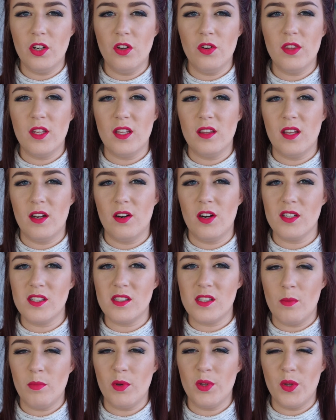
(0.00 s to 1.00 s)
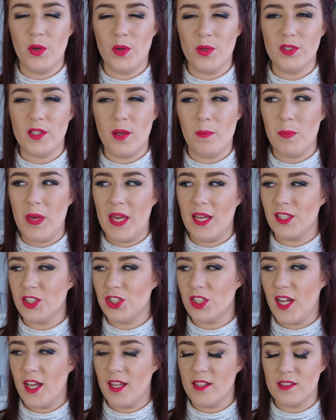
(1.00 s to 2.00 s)
know that there are some of those pink
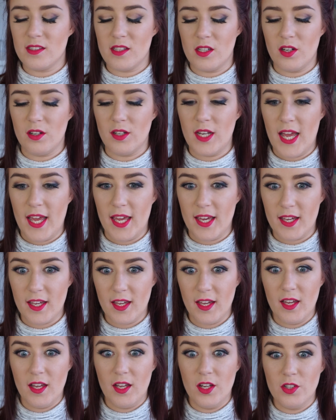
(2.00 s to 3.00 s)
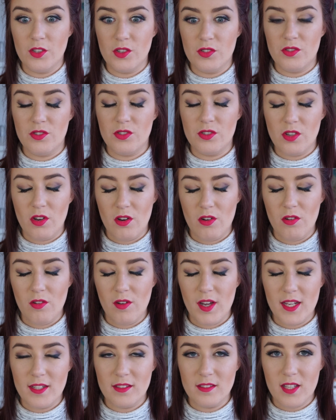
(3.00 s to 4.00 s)
shades that are like so
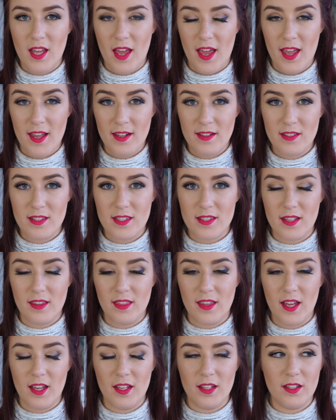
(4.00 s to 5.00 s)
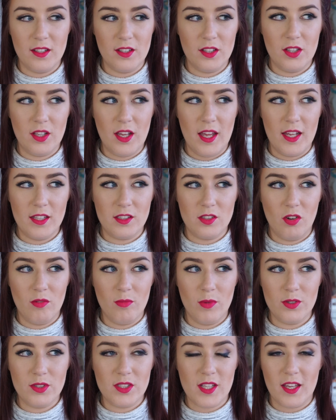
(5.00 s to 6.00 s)
intense that it's
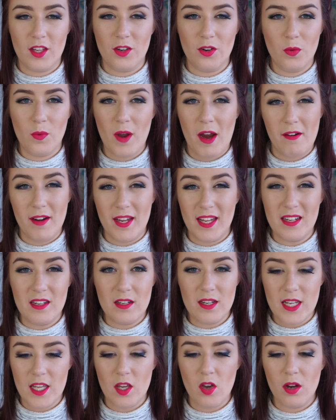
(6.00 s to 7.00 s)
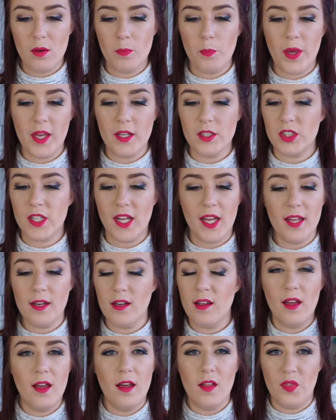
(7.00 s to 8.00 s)
almost like you're wearing a neon pink
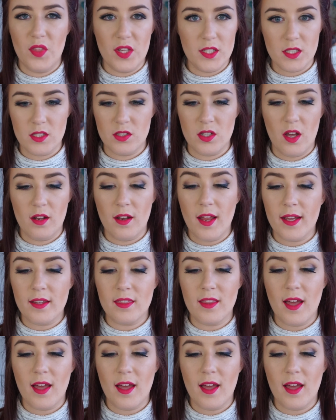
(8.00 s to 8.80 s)
shade. This is not like